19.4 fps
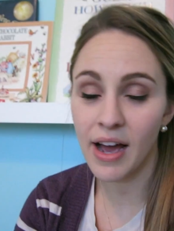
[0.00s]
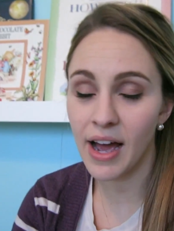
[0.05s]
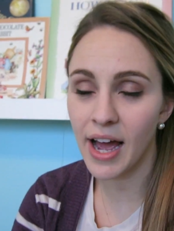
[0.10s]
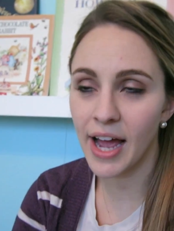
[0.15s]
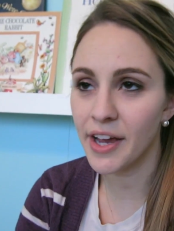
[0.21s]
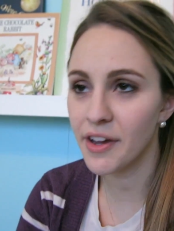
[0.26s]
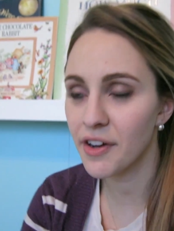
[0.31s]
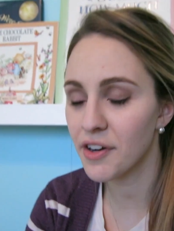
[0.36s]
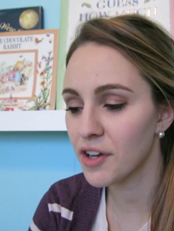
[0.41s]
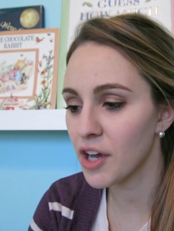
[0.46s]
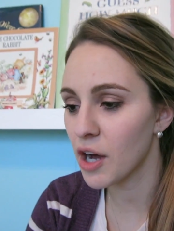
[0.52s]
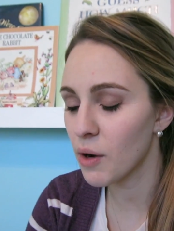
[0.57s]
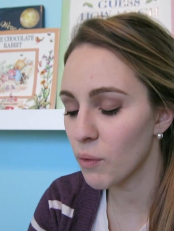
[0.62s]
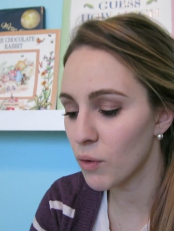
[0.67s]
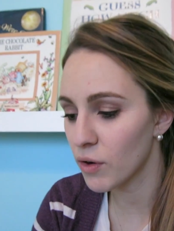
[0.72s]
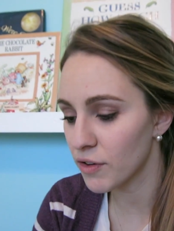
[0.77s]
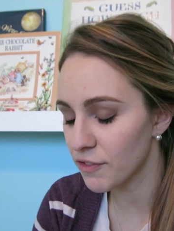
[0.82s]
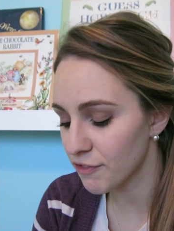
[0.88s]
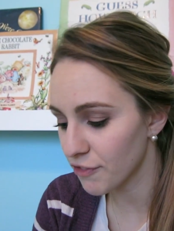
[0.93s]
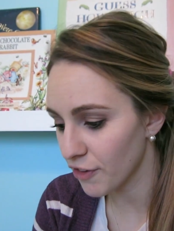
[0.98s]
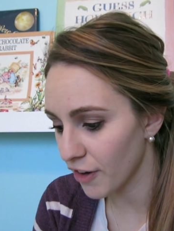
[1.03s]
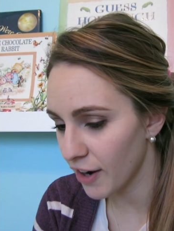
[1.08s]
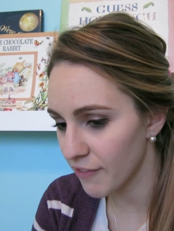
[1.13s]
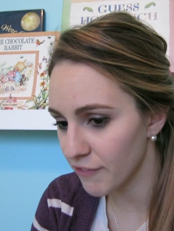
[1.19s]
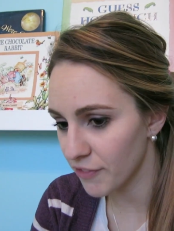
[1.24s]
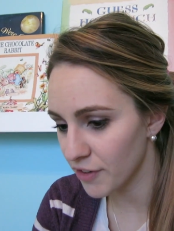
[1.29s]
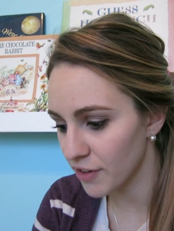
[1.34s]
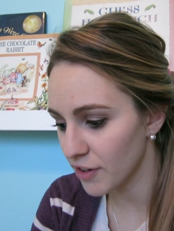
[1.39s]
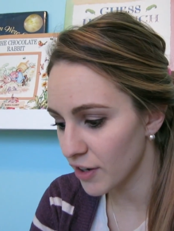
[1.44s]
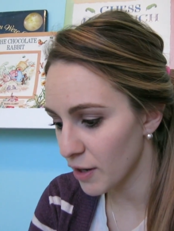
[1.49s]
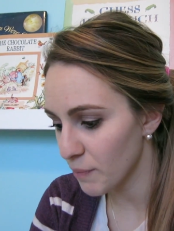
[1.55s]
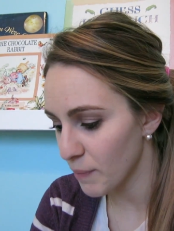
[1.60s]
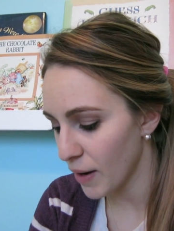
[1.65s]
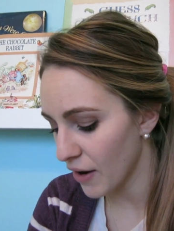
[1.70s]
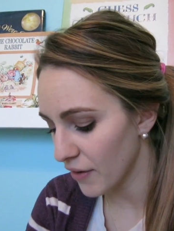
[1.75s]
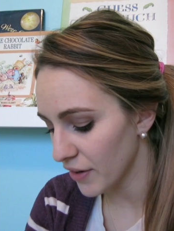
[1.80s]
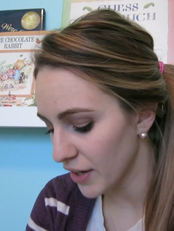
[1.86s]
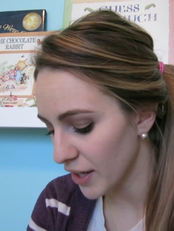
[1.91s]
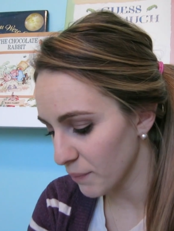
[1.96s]
I could go on forever
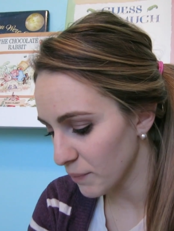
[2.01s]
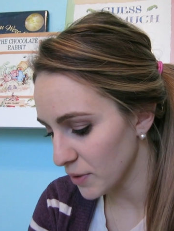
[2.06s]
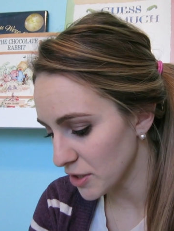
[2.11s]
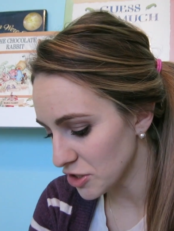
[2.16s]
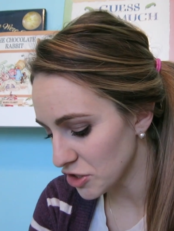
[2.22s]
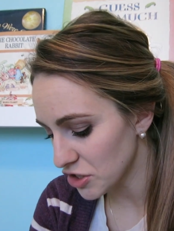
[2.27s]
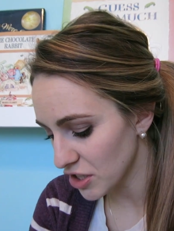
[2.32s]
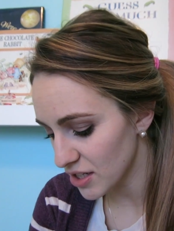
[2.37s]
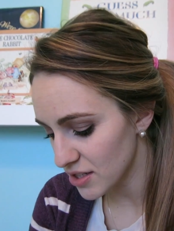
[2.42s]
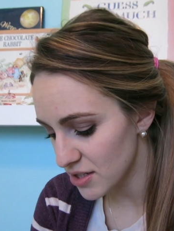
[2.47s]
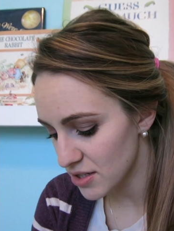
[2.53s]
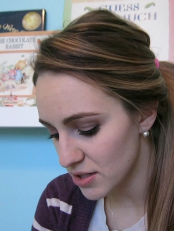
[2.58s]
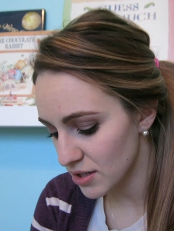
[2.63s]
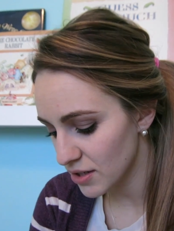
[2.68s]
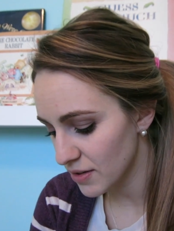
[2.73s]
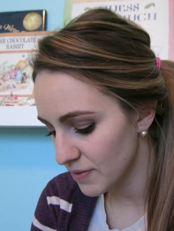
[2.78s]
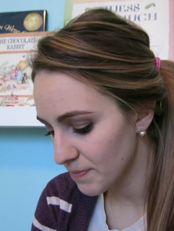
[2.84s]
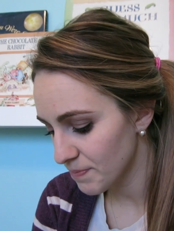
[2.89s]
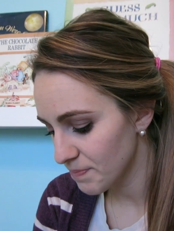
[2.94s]
about him. It's just,